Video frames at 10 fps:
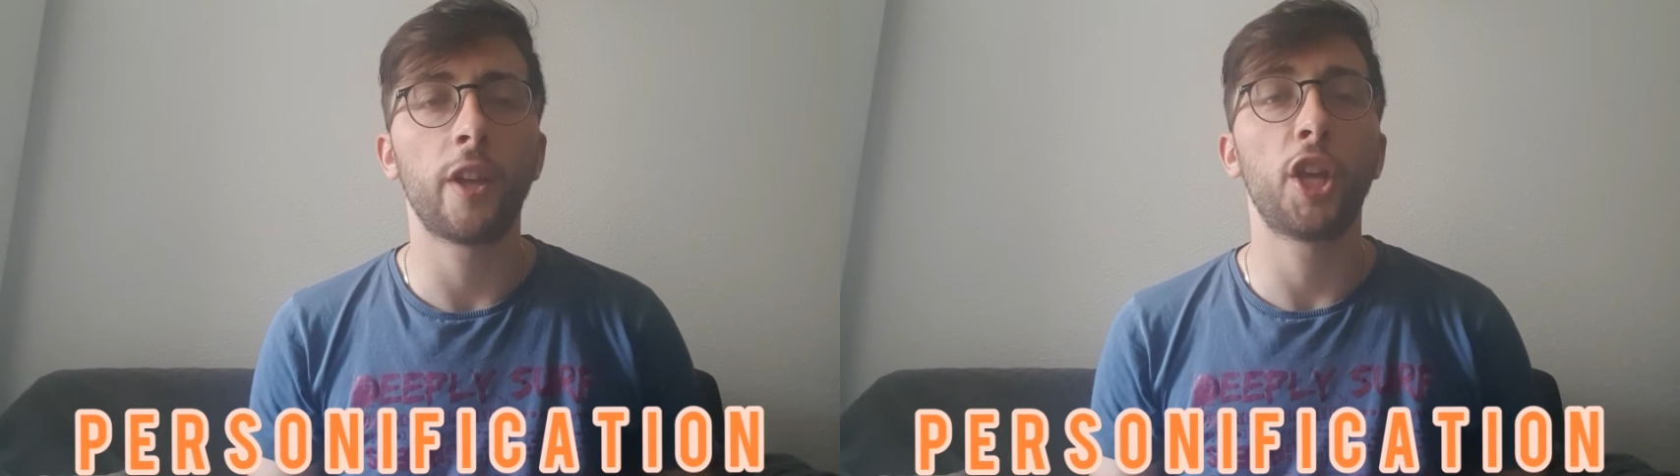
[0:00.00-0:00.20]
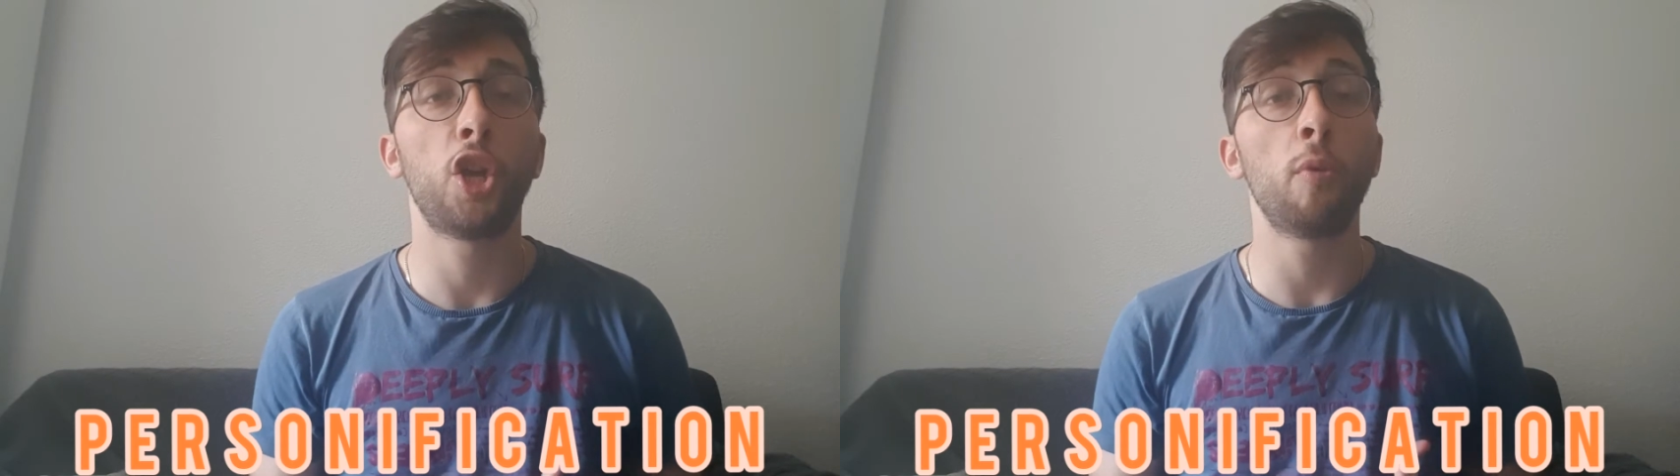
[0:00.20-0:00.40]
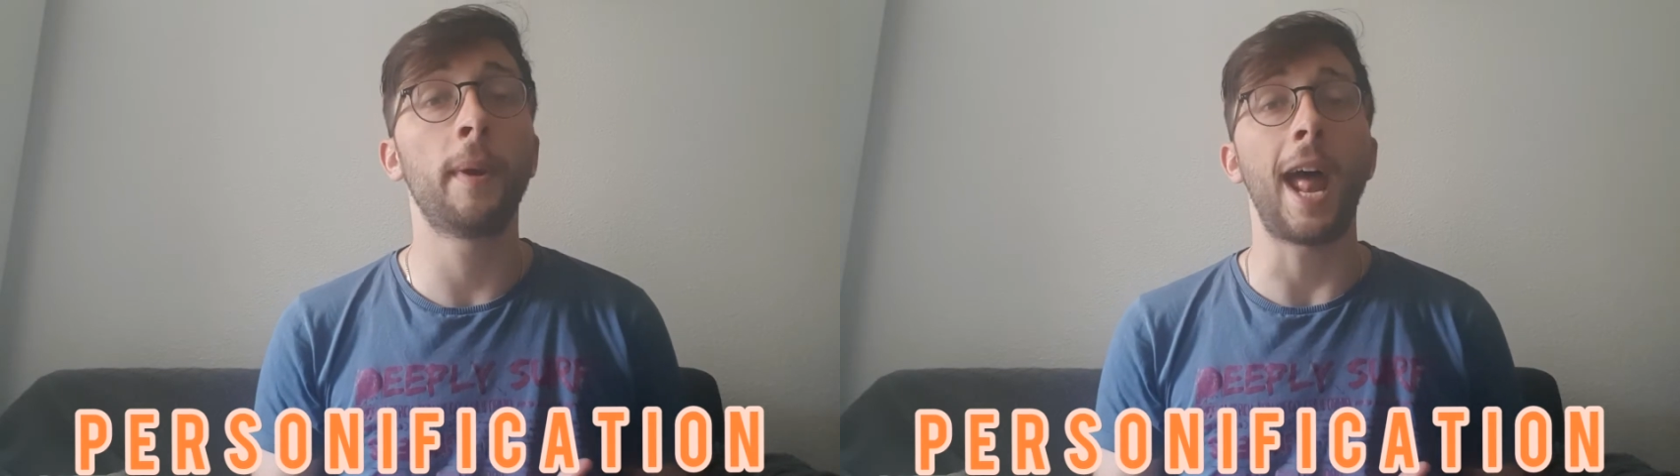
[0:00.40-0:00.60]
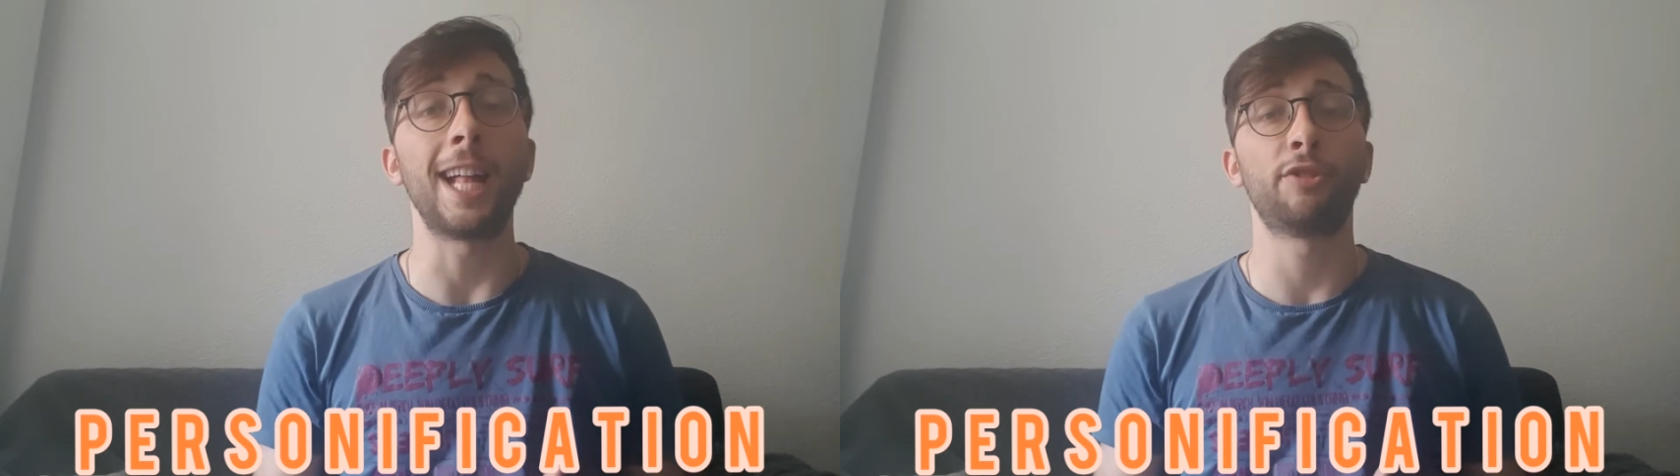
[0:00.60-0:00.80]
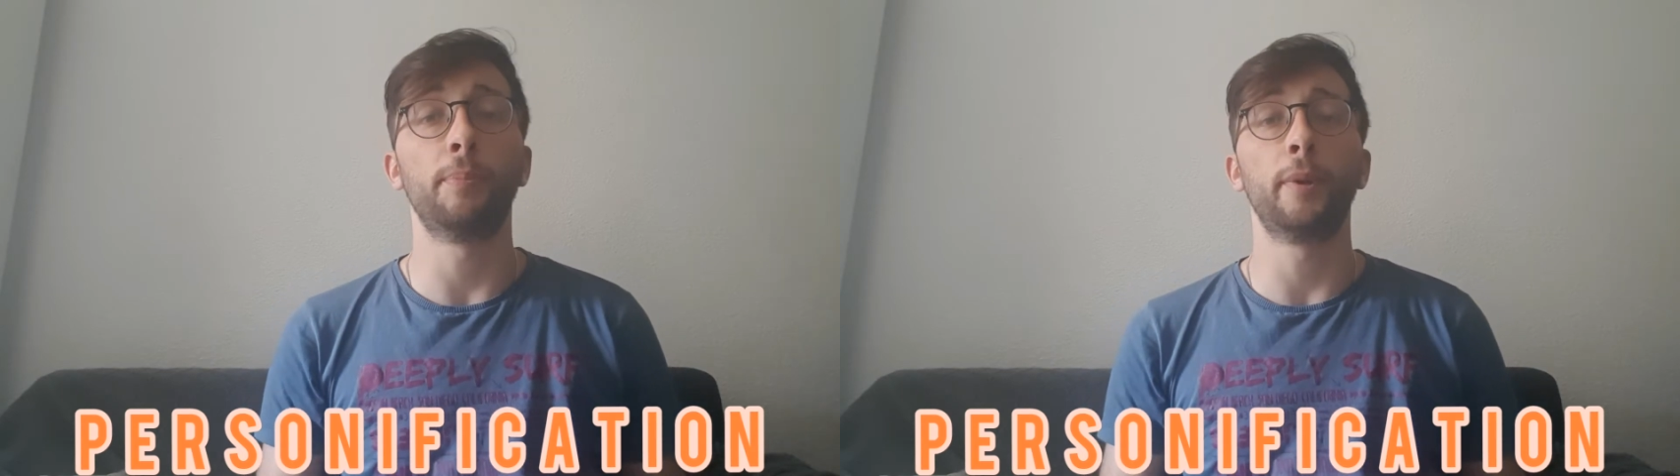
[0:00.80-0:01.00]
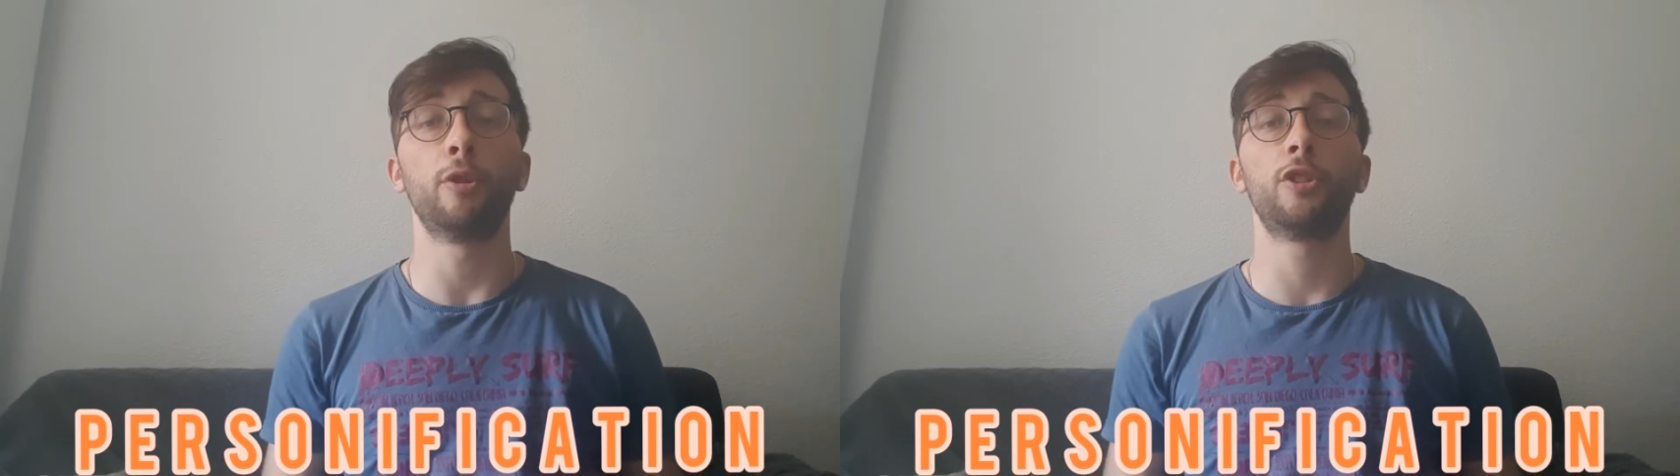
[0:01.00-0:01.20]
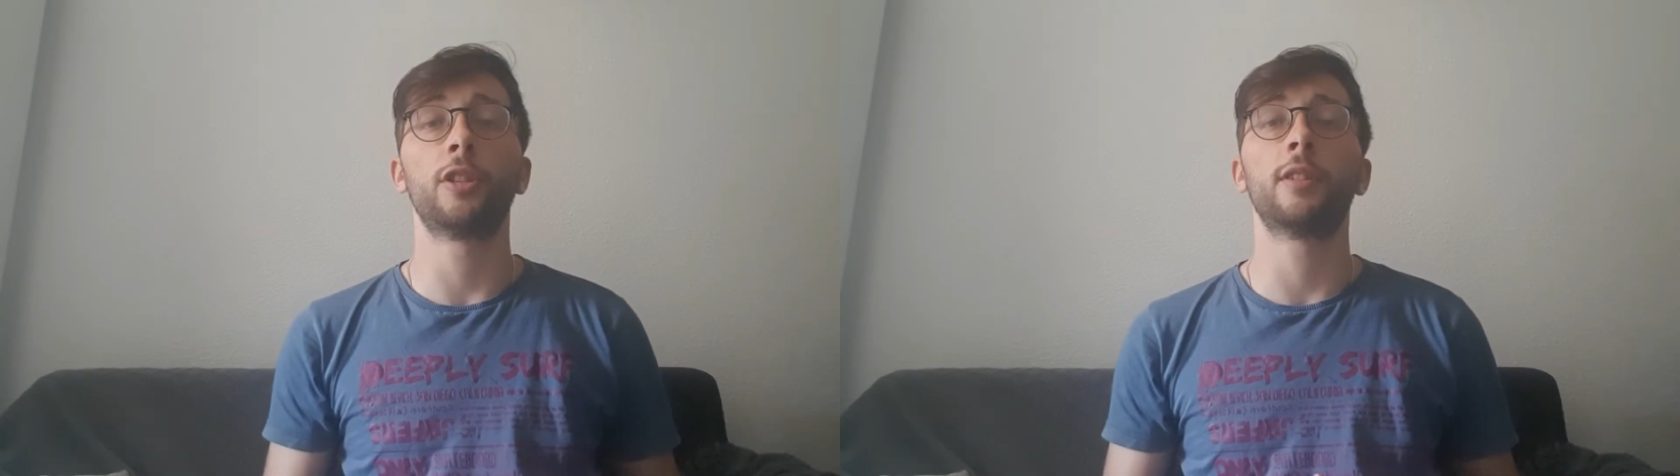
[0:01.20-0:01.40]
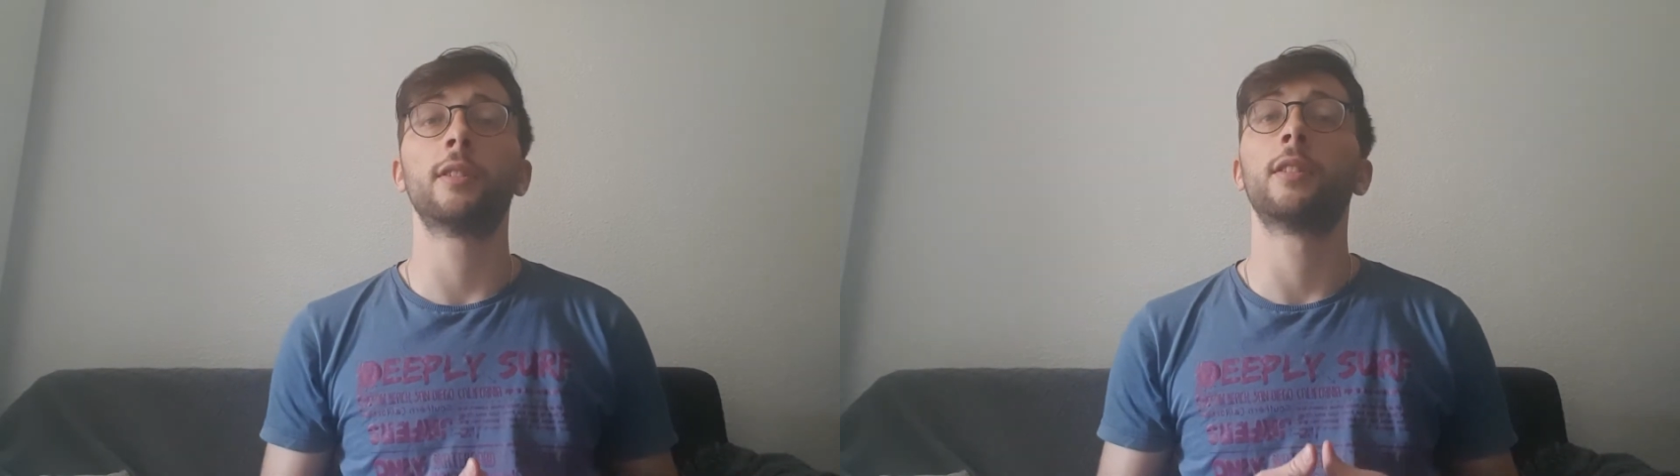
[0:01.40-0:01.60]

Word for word: human attribution